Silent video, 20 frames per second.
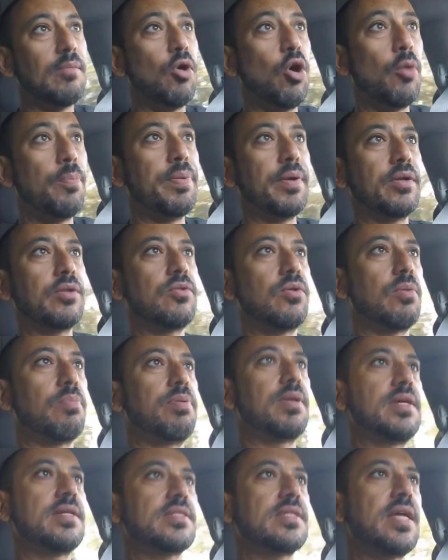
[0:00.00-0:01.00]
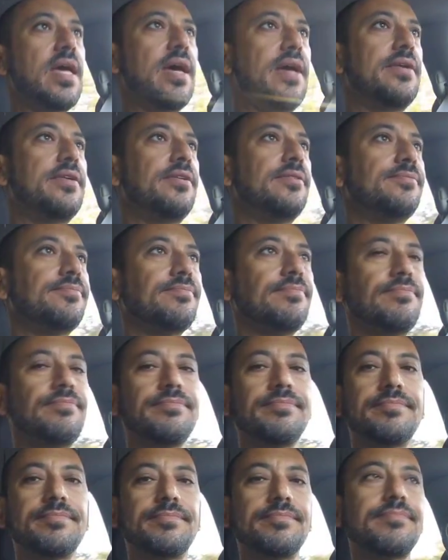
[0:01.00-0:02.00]
hoping to replace the head.
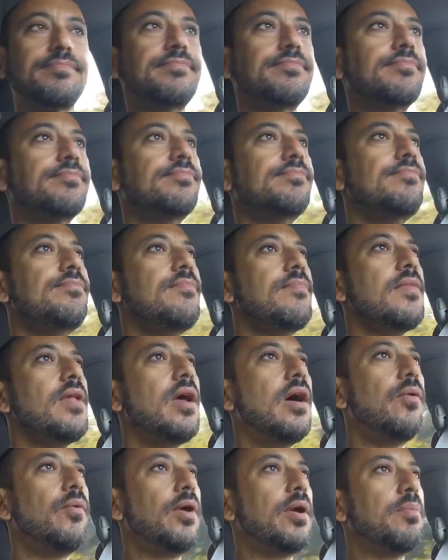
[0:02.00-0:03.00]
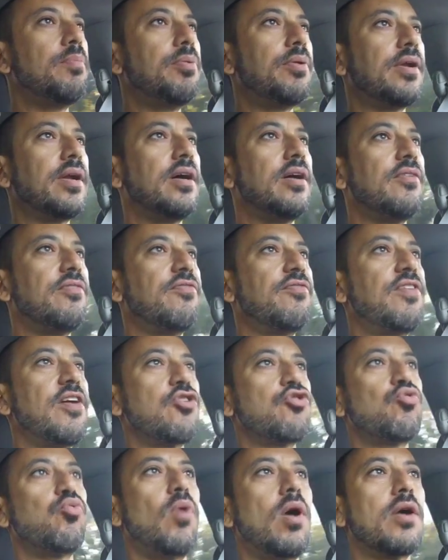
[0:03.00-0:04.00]
I want to put a
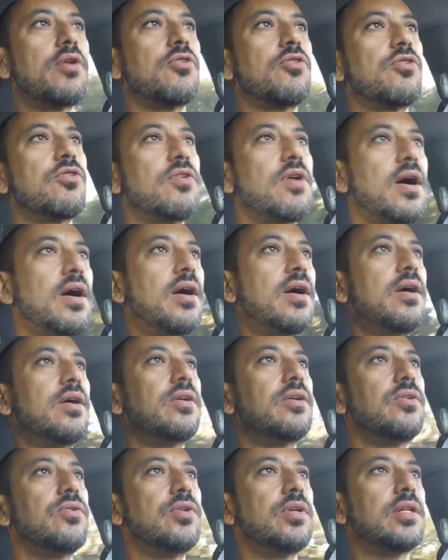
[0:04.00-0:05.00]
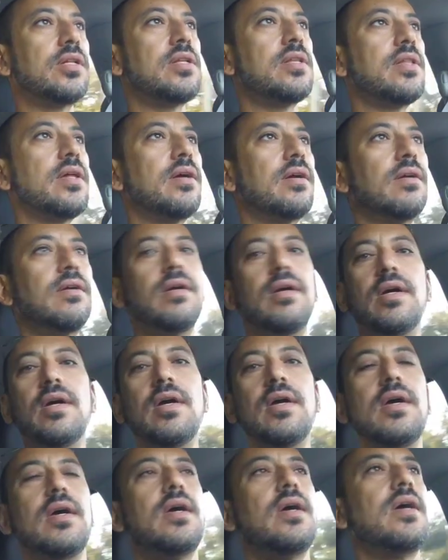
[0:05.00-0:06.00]
freshwater unit in there,
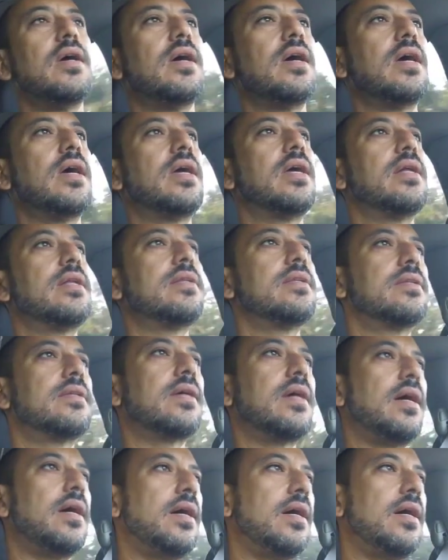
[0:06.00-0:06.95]
and